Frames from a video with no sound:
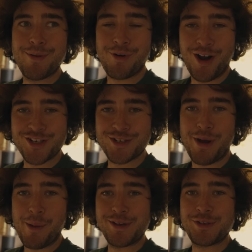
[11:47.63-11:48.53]
brush
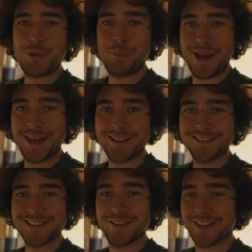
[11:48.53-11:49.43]
might be too big.
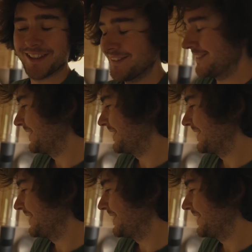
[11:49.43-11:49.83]
There we go.